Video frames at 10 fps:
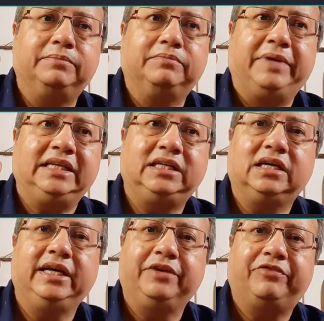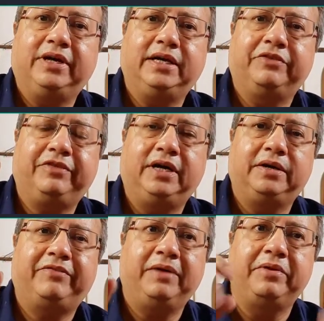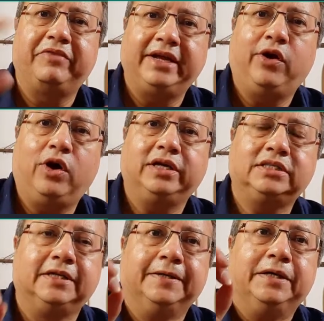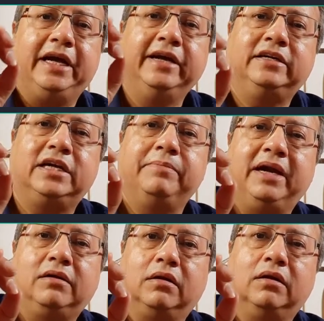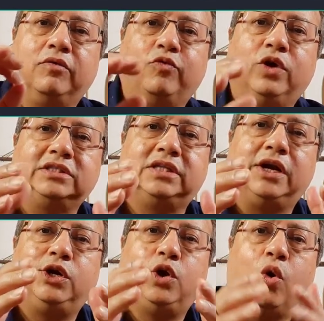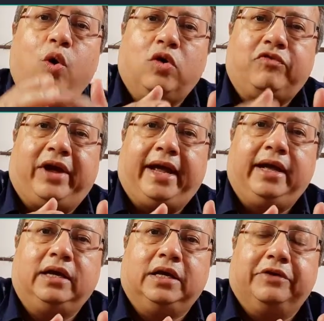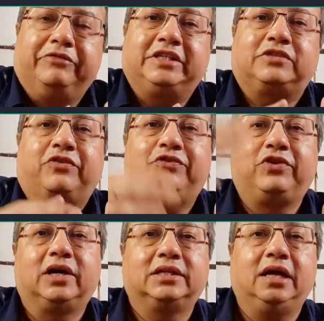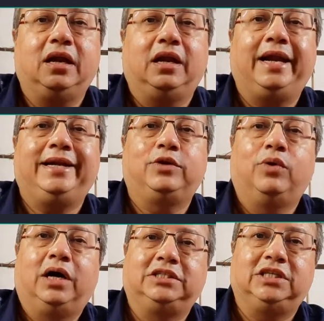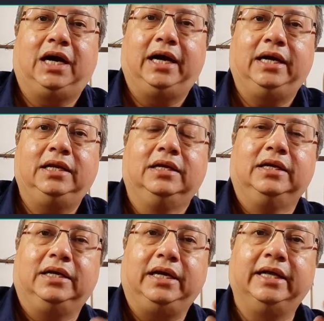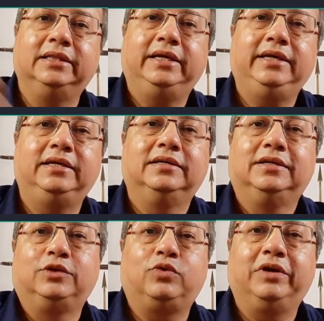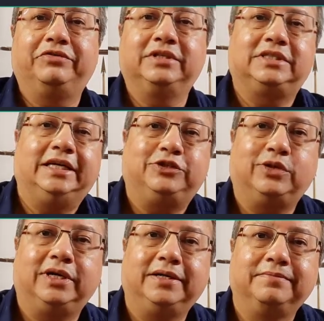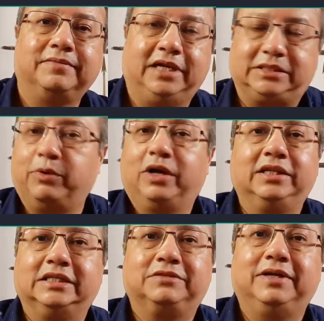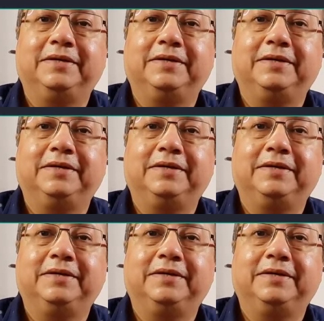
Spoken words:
Basically, if I be very honest, incremental was the doorway which further led to agile in the 21st century. Let's put it this way.